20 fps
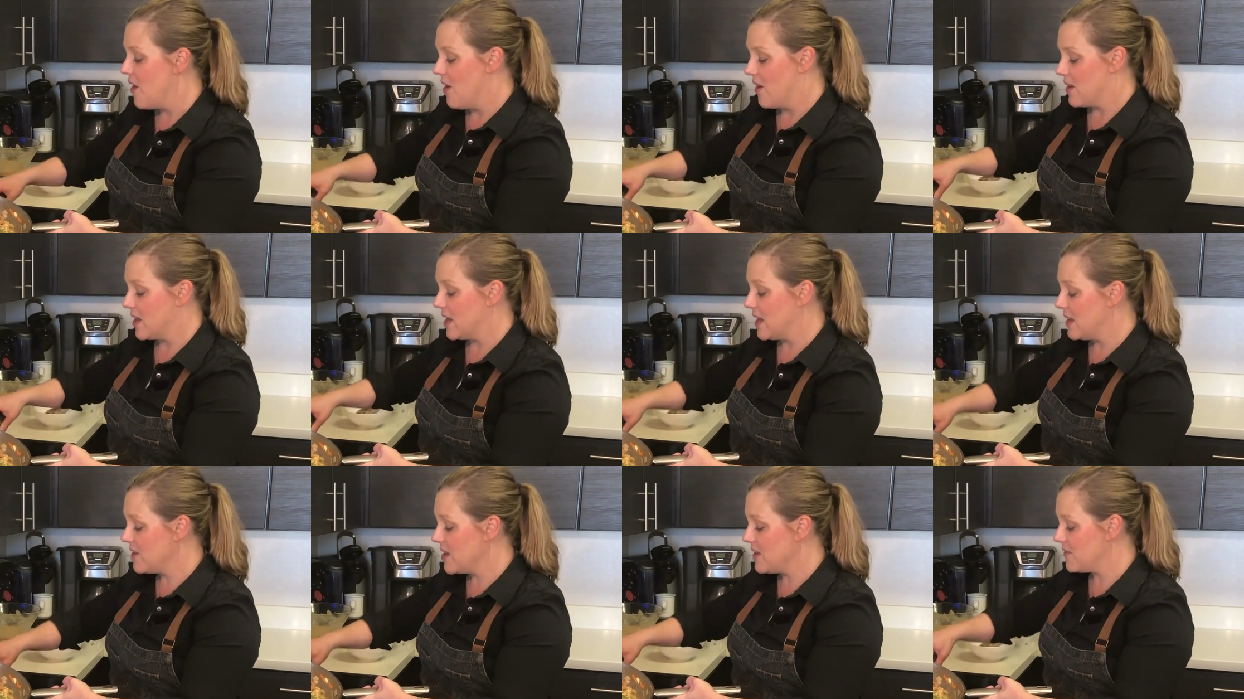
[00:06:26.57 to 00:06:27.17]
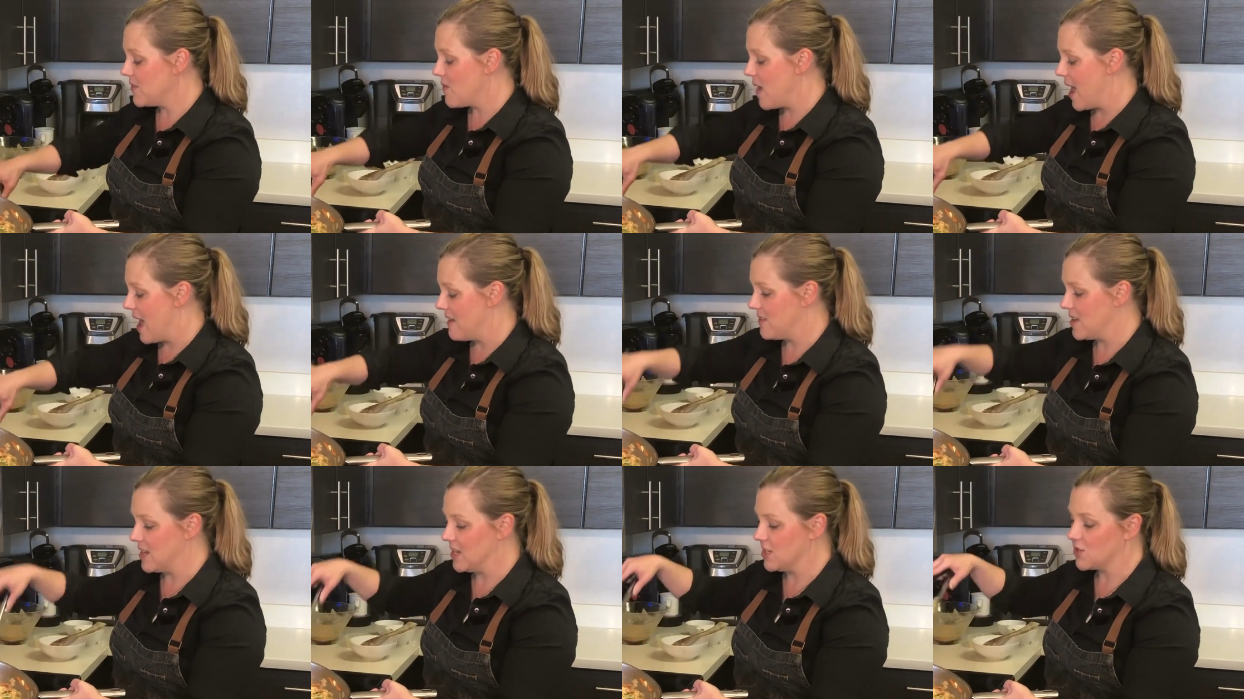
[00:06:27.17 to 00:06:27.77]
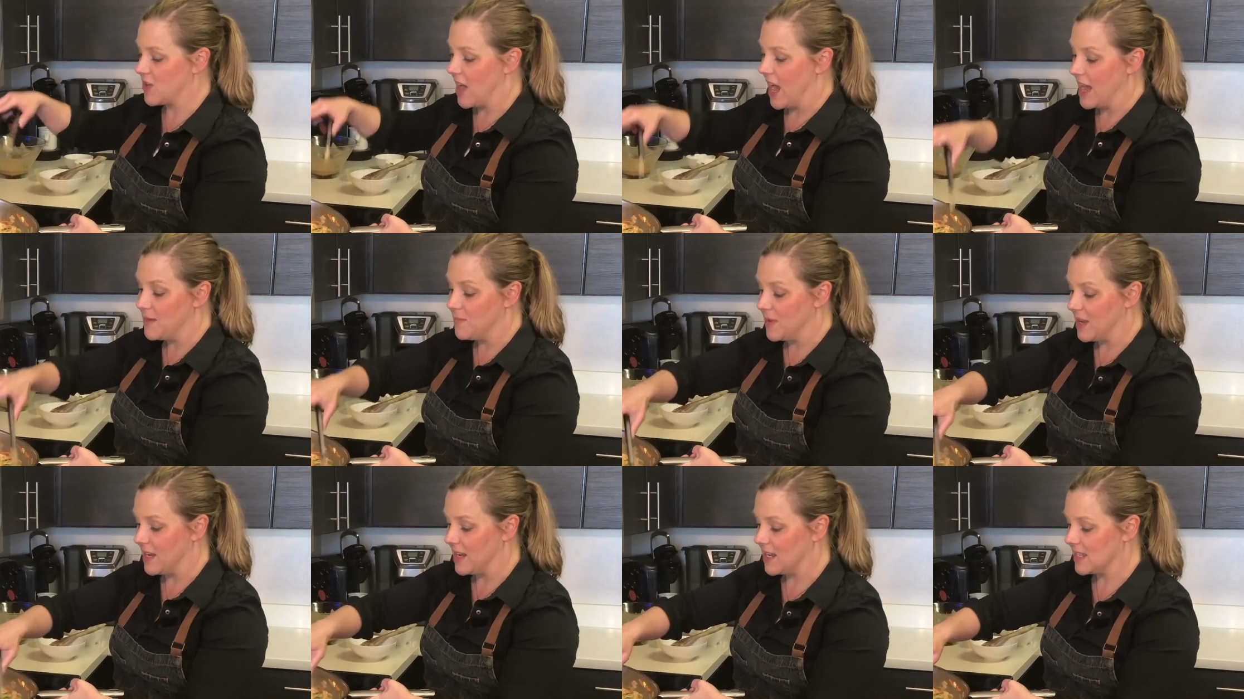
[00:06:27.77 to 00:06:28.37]
or even if you have any dried
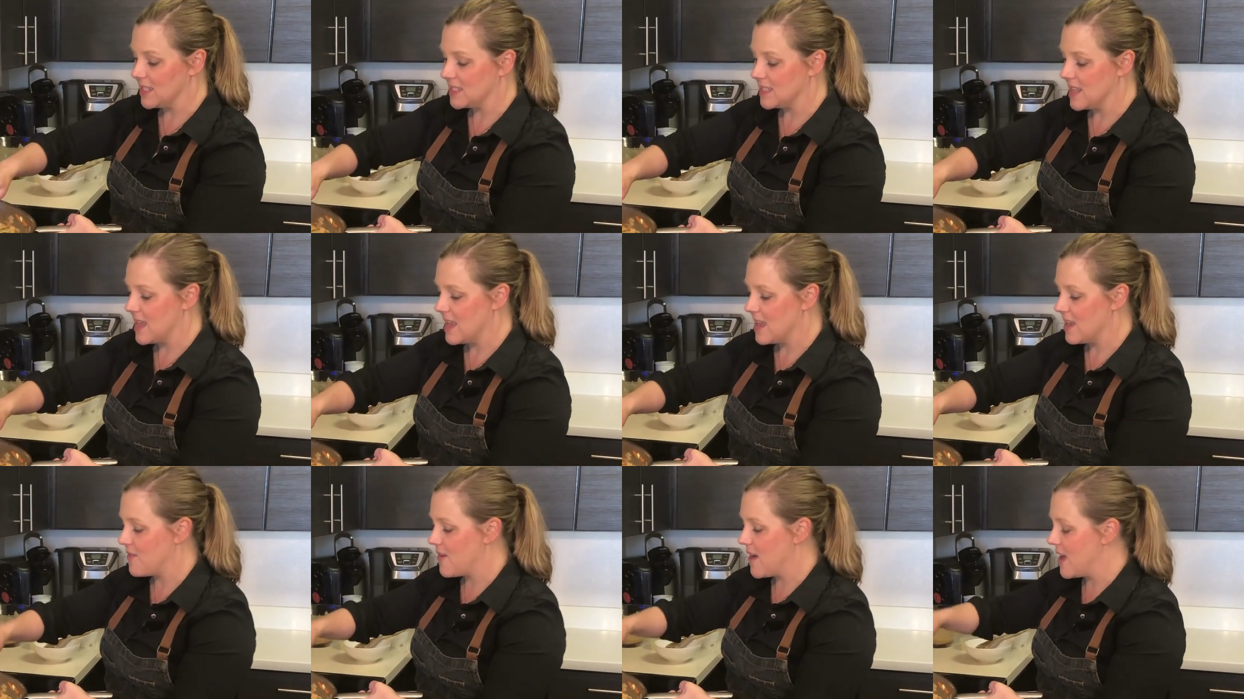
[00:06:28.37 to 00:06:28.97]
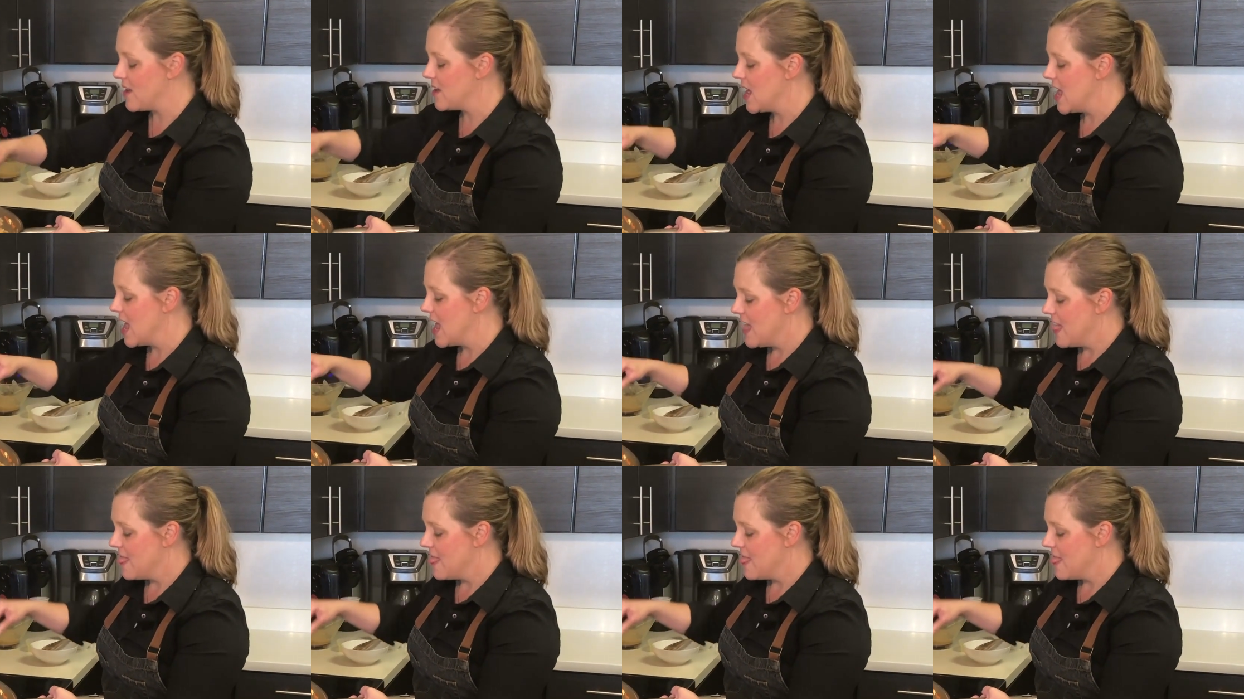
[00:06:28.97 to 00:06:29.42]
peanuts laying around,